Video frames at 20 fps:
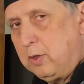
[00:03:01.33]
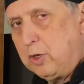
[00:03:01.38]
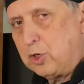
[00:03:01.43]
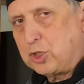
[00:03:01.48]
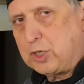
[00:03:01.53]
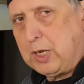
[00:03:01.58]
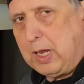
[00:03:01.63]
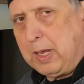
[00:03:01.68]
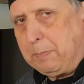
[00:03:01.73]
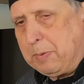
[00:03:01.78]
The
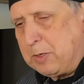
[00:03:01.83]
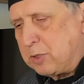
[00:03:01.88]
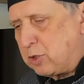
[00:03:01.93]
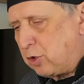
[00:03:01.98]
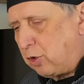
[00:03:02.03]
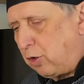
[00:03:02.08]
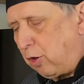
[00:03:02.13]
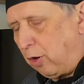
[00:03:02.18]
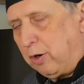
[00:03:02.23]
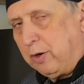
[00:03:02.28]
shape
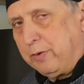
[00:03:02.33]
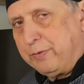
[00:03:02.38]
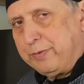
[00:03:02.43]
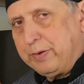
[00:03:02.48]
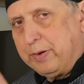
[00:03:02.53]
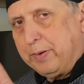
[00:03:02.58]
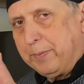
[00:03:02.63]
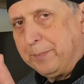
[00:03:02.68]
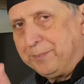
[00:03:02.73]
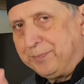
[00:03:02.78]
is curved.
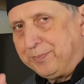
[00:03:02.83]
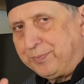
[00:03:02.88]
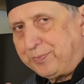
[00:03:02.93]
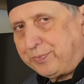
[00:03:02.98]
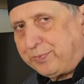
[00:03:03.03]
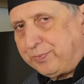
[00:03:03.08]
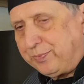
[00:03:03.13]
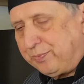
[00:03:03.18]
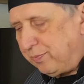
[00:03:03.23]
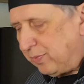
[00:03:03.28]

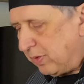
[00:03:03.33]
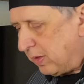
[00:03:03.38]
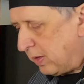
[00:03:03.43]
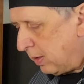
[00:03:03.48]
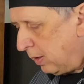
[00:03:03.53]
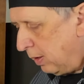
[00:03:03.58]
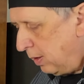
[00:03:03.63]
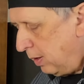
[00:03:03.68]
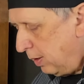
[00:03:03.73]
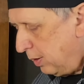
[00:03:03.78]

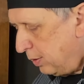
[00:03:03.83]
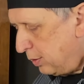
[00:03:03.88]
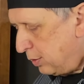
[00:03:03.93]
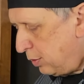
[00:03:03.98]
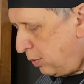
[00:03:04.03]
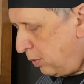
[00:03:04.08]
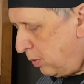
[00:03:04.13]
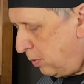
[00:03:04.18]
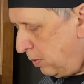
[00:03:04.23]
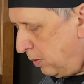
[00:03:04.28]

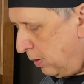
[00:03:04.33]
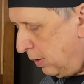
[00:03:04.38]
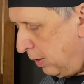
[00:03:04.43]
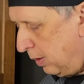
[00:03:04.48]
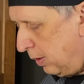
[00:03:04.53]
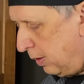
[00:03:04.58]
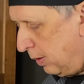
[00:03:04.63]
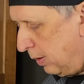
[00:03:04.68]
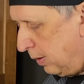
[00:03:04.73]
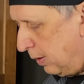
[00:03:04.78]
So
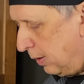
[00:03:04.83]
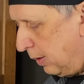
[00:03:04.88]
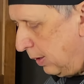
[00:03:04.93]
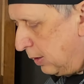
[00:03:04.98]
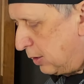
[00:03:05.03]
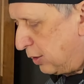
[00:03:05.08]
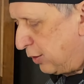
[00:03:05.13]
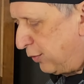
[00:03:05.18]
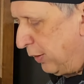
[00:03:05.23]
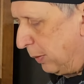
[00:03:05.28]

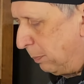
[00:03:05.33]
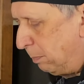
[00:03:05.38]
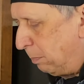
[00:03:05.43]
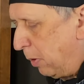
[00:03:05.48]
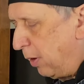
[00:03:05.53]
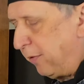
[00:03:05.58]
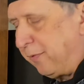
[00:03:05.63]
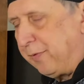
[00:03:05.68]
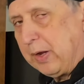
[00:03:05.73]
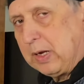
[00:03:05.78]
it's fit
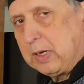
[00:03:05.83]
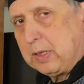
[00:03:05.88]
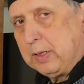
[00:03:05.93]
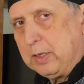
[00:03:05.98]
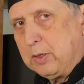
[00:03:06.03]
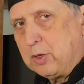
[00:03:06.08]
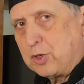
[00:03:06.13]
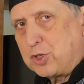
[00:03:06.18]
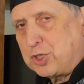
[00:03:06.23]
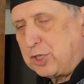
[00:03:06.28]

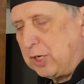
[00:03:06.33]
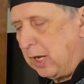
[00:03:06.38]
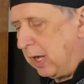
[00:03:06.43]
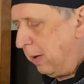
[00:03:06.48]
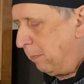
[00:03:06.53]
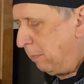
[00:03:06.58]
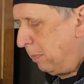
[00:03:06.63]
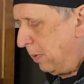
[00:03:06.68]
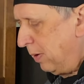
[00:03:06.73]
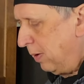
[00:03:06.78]
perfectly the
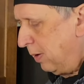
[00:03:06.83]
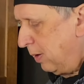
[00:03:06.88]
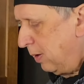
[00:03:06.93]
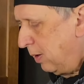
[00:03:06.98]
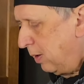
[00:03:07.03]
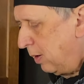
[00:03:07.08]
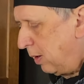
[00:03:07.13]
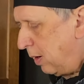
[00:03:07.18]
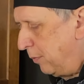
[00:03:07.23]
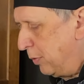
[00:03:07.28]
shape
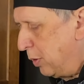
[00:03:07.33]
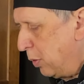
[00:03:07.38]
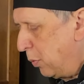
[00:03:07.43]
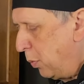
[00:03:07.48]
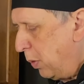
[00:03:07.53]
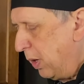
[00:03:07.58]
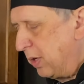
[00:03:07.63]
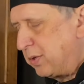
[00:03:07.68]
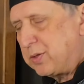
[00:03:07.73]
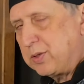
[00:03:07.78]
of the
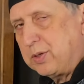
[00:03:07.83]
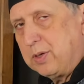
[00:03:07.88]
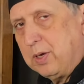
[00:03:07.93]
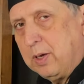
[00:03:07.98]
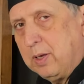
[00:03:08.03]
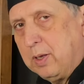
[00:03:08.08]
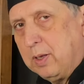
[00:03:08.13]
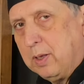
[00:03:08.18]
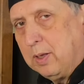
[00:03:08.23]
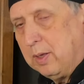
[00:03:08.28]
whisk
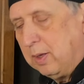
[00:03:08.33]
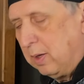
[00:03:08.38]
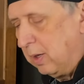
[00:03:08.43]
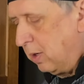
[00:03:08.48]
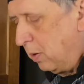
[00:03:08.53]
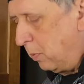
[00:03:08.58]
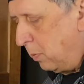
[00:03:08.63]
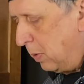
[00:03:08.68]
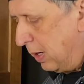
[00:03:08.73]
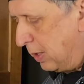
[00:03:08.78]

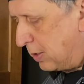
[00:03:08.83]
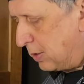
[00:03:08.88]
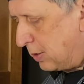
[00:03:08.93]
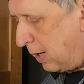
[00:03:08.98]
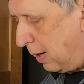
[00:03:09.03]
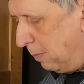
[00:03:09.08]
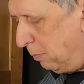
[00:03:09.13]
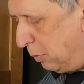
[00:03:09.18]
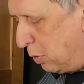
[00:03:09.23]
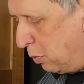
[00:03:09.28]
when it's
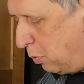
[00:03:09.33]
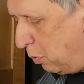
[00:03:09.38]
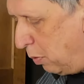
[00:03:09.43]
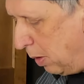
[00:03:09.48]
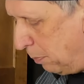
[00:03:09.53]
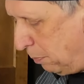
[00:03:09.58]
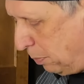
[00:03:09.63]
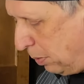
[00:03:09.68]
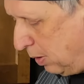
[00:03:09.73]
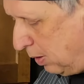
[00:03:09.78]
time to
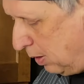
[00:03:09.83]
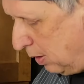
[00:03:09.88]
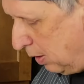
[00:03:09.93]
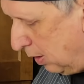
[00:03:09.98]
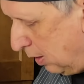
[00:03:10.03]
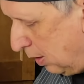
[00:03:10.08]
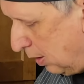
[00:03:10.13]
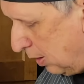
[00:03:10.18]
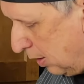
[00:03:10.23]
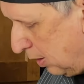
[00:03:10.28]
whip
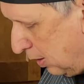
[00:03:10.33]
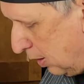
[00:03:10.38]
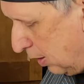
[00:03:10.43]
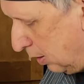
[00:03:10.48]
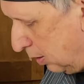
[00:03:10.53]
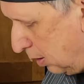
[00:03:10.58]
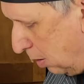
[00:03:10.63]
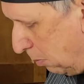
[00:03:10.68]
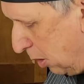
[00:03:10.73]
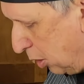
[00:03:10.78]

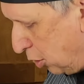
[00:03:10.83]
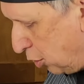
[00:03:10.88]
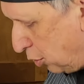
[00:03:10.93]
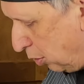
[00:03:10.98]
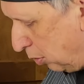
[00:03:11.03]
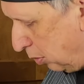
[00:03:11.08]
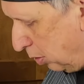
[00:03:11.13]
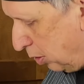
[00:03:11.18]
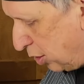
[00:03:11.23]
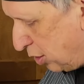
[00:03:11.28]
the
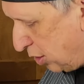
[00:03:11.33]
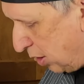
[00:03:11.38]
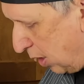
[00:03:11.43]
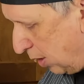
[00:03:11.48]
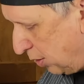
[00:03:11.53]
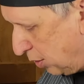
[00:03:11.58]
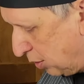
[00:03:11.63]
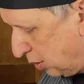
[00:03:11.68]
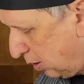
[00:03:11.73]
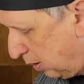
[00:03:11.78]
mixture, the
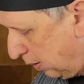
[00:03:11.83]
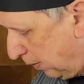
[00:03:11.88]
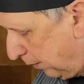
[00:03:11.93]
sauce.